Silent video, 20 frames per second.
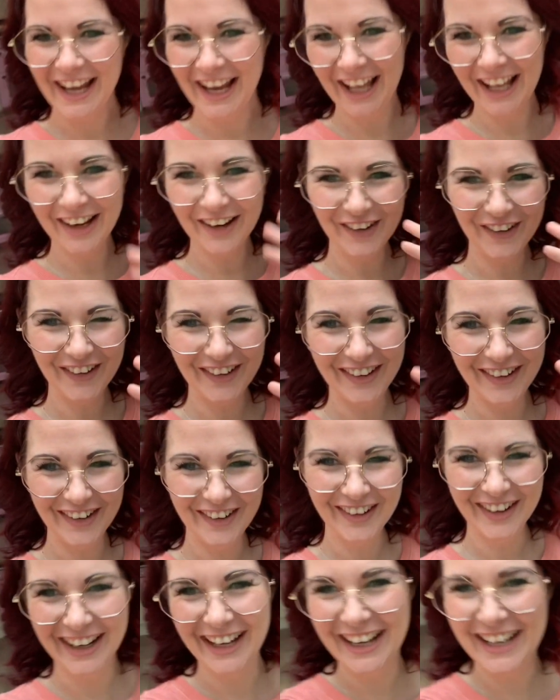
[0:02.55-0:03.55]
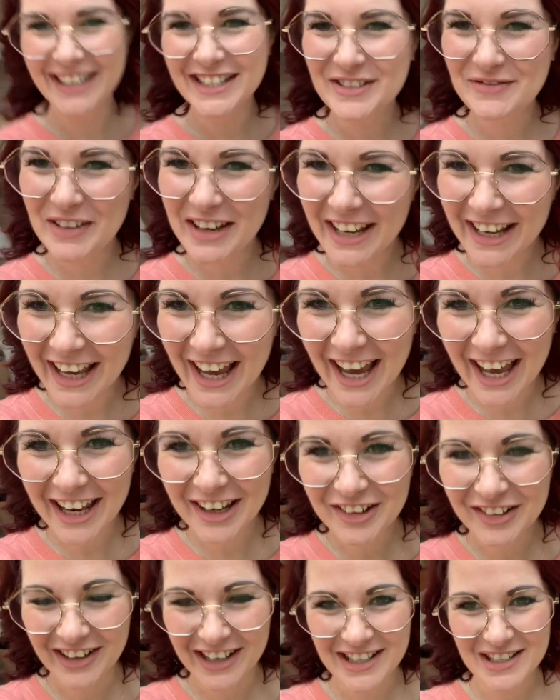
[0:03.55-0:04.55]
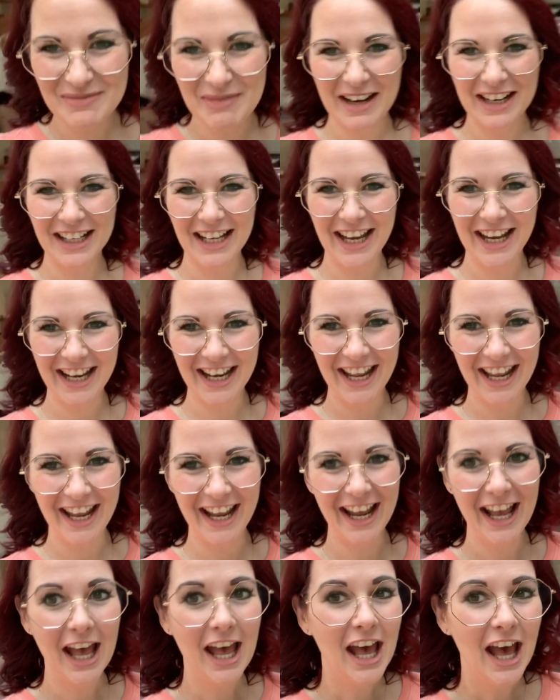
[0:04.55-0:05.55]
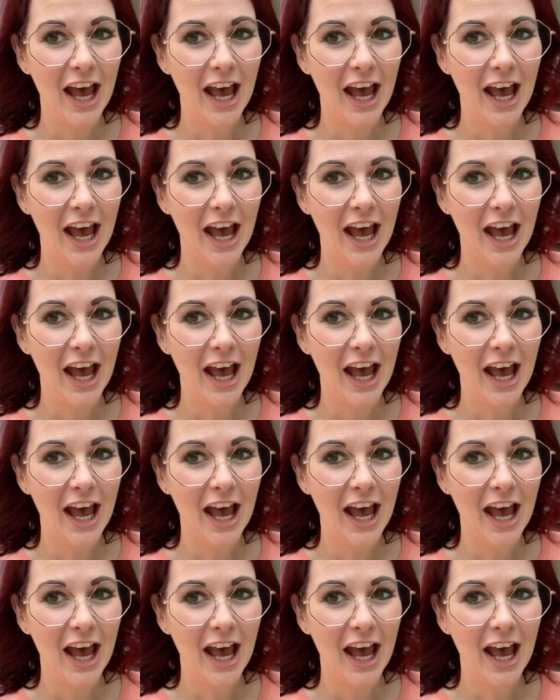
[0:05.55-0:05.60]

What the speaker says: Hello, it's me again, Crazy Bag Lady.